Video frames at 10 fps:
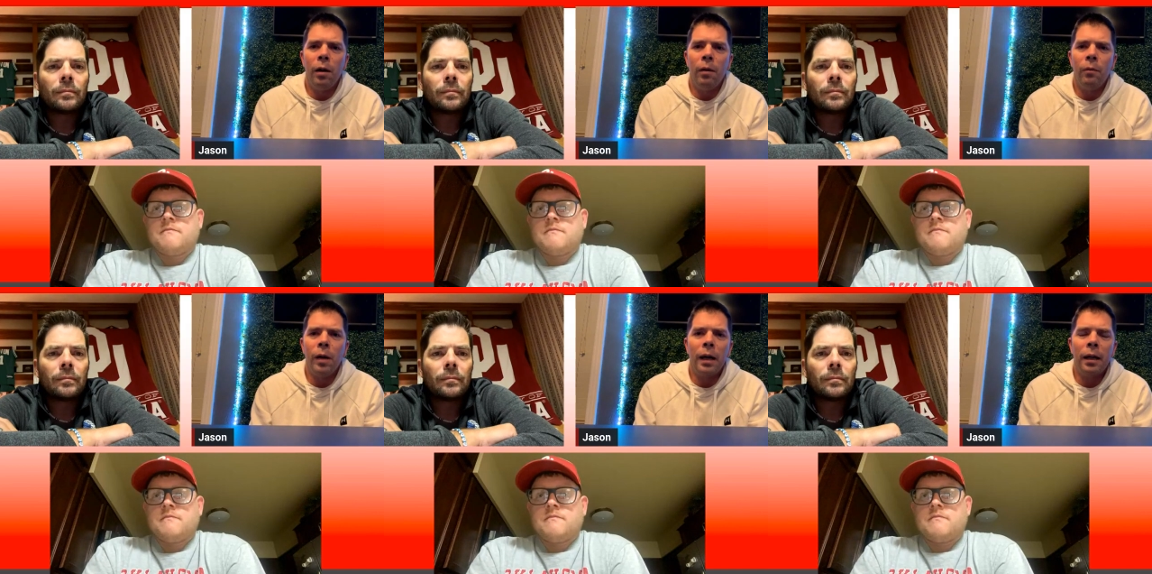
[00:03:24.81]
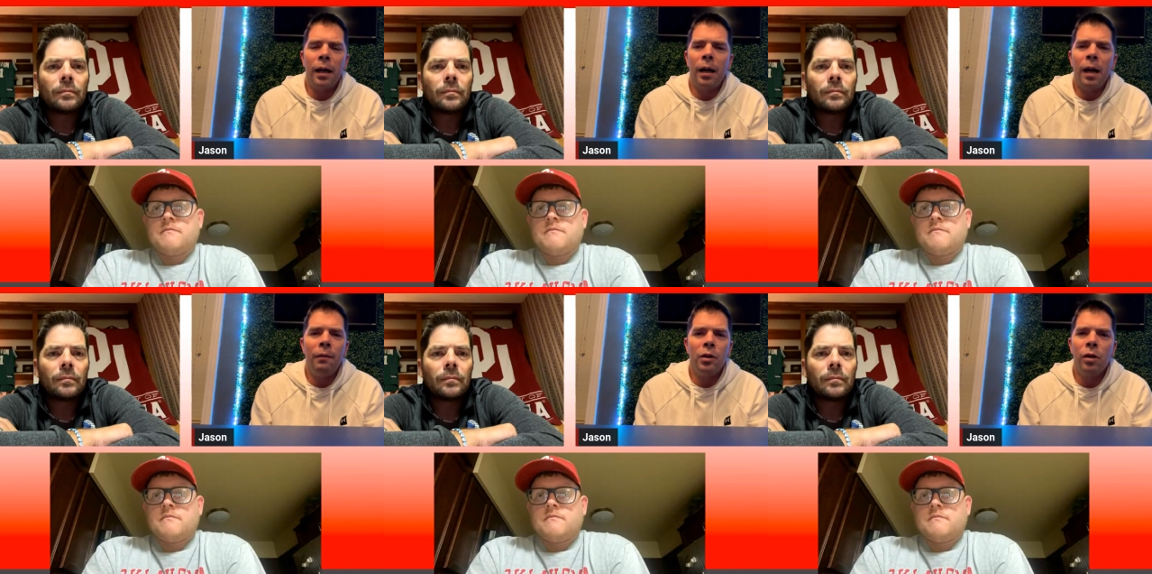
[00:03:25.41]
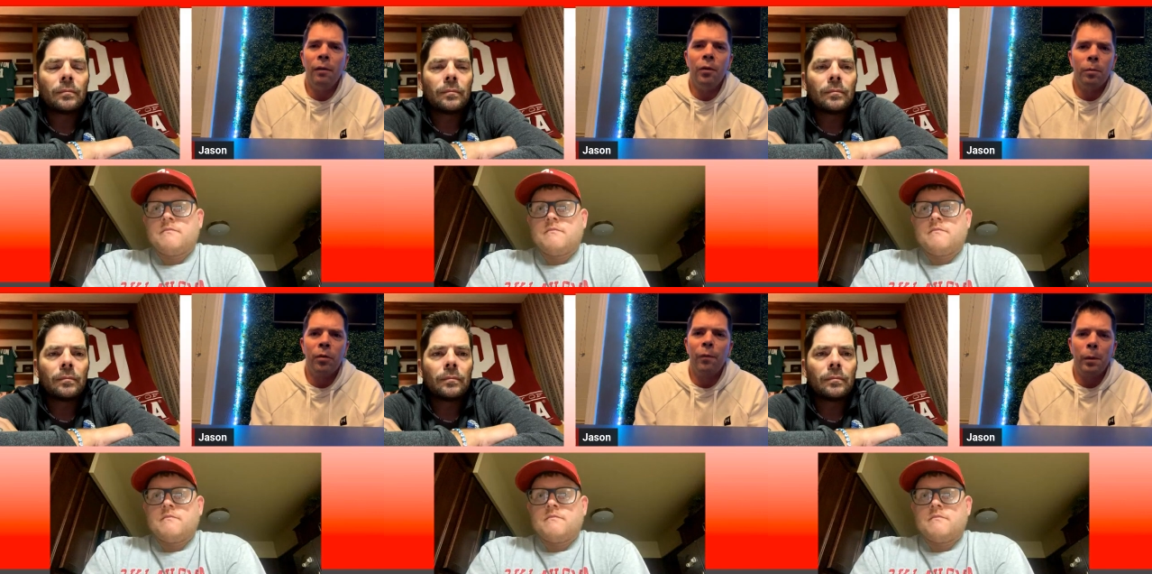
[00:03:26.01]
Speaker 1: Uh, I, I have a trouble
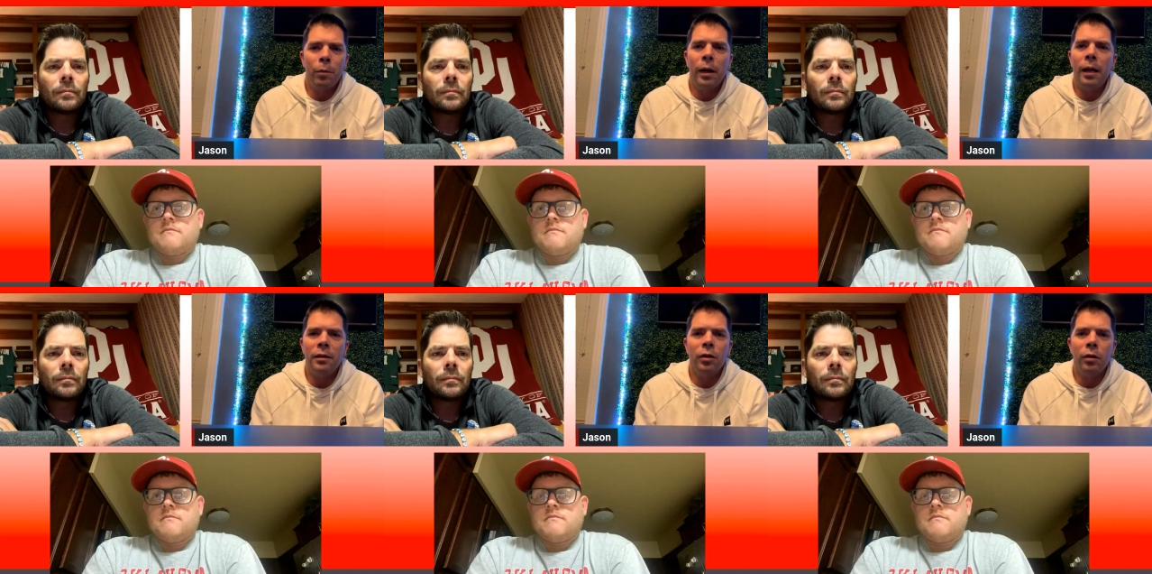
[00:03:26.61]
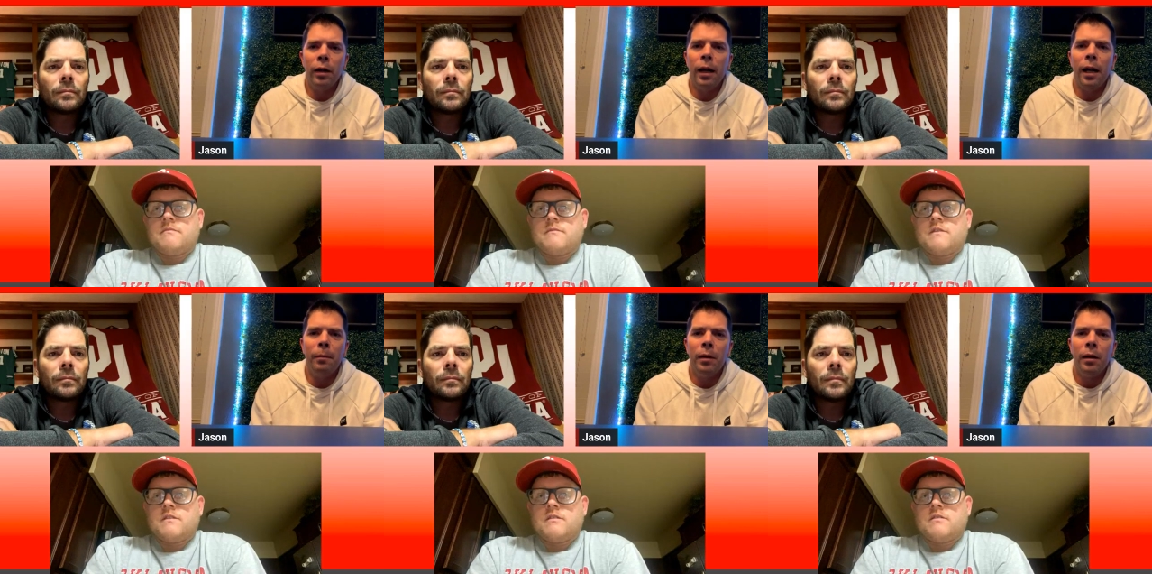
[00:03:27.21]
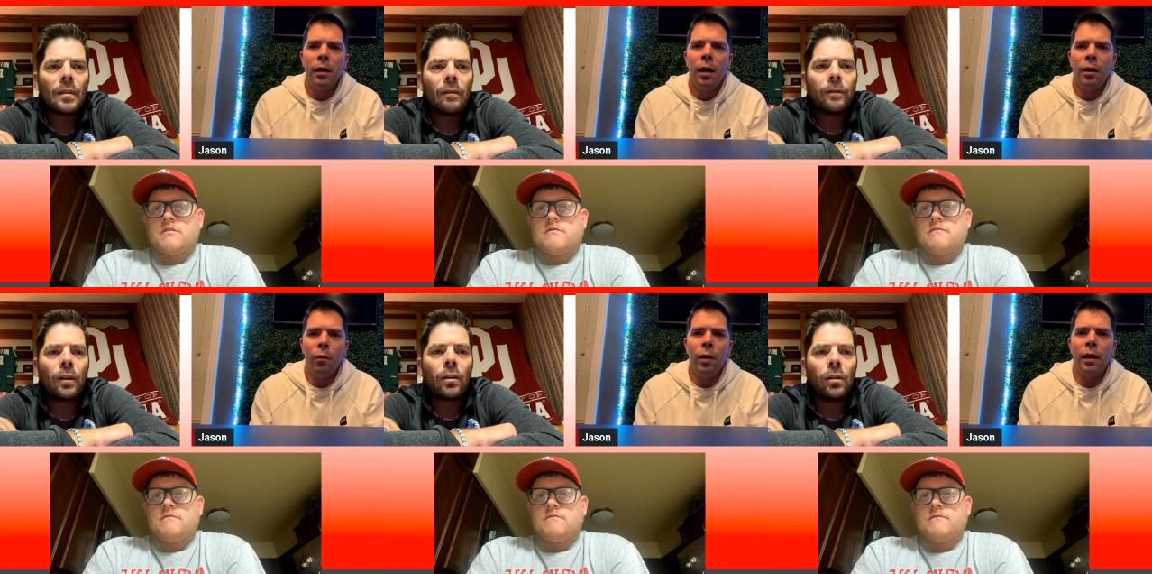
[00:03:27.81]
pr- pronouncing her name. Uh,
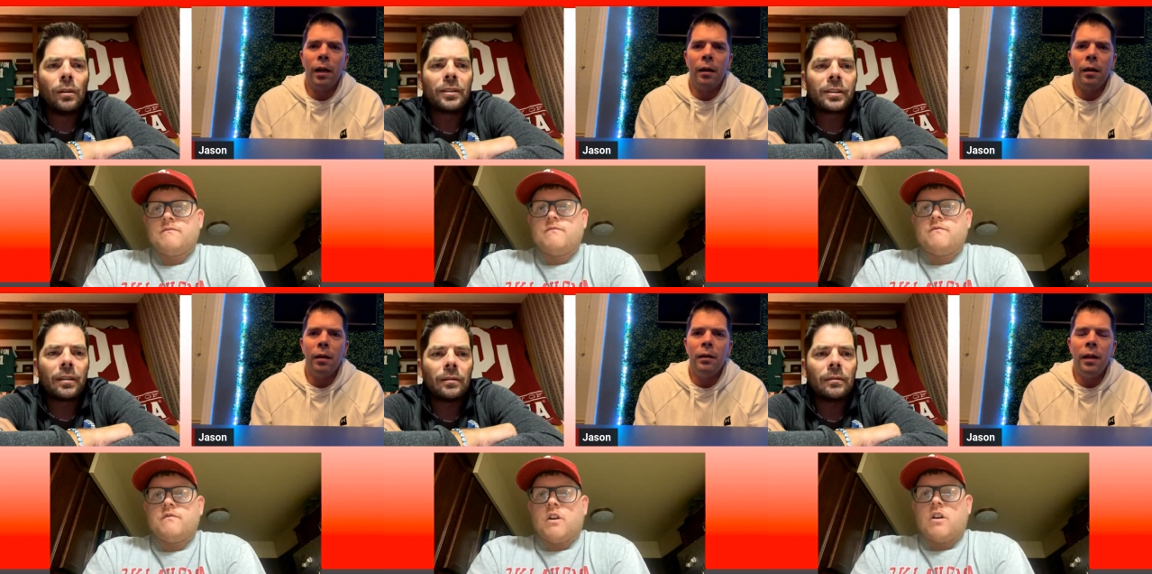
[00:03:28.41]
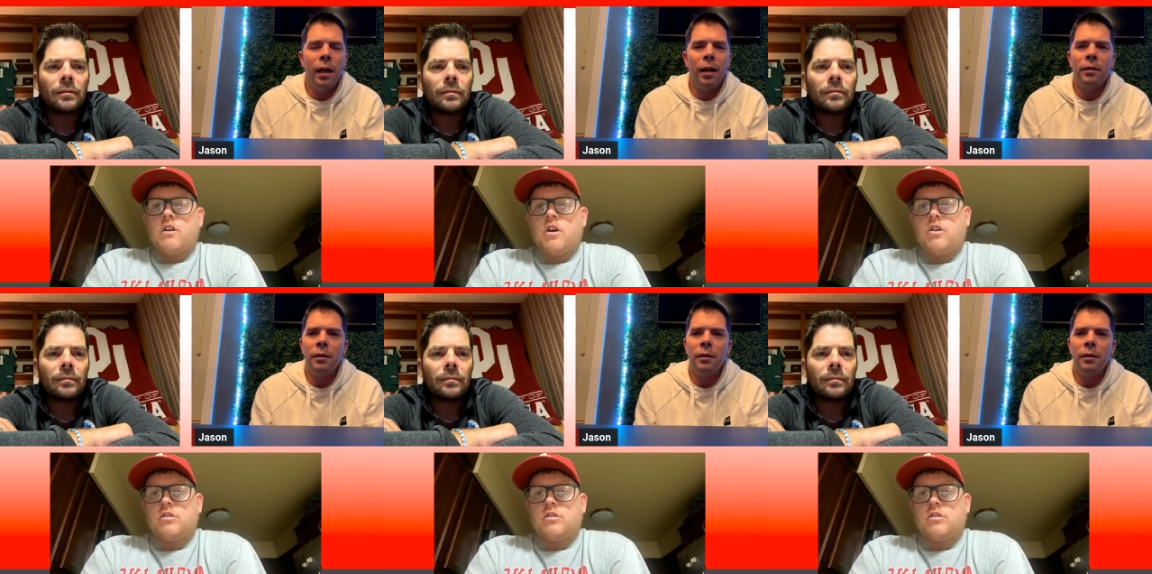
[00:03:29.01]
the one, yeah.